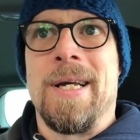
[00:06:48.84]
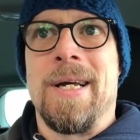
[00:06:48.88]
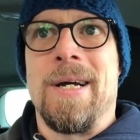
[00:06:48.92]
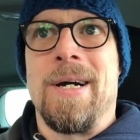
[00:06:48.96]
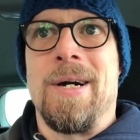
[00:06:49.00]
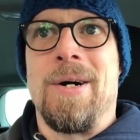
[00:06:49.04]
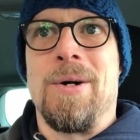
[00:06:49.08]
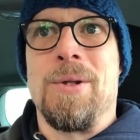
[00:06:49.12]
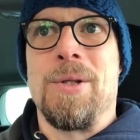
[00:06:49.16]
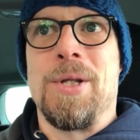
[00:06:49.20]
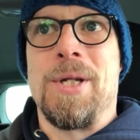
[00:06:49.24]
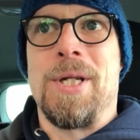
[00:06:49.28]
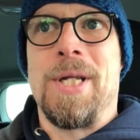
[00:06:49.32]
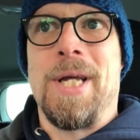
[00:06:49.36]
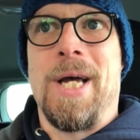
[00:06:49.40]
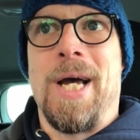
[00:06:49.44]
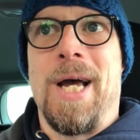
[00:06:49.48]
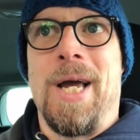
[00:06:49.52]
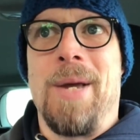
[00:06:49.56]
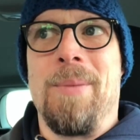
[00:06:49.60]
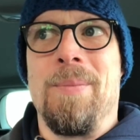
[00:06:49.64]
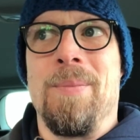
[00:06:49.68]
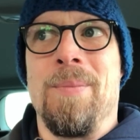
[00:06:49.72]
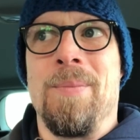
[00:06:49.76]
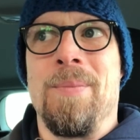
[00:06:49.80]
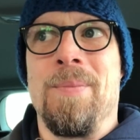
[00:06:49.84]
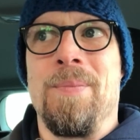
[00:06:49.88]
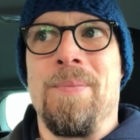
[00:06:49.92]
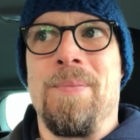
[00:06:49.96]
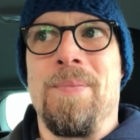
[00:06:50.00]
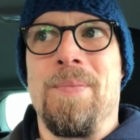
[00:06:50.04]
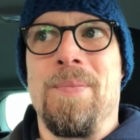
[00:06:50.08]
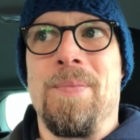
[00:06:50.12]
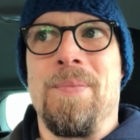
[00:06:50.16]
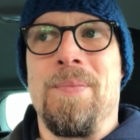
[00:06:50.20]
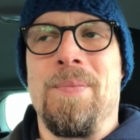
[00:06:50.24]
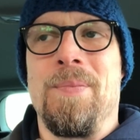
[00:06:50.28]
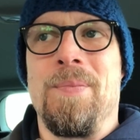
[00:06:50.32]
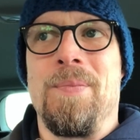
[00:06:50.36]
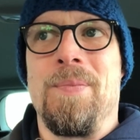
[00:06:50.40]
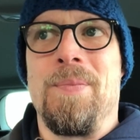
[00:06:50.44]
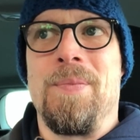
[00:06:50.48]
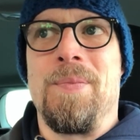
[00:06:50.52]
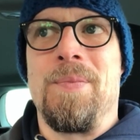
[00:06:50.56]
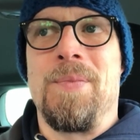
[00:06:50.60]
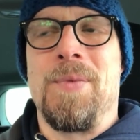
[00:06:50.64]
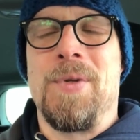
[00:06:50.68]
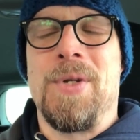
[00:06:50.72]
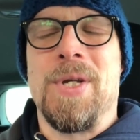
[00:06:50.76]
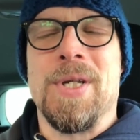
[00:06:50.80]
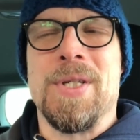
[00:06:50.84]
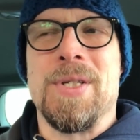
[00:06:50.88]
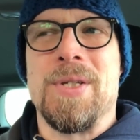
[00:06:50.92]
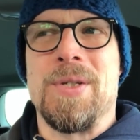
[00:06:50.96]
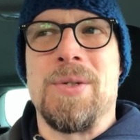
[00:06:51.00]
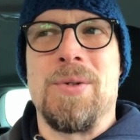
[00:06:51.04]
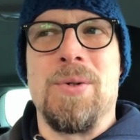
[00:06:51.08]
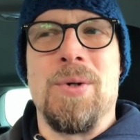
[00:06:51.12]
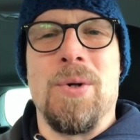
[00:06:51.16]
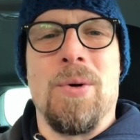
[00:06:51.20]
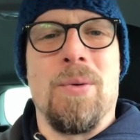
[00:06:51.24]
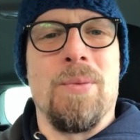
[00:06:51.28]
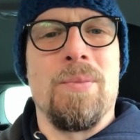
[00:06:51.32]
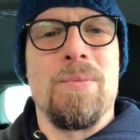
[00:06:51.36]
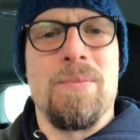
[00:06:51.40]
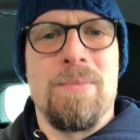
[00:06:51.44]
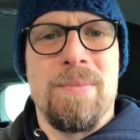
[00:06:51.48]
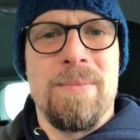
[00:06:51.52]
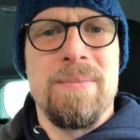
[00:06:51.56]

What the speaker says: all the time, just to know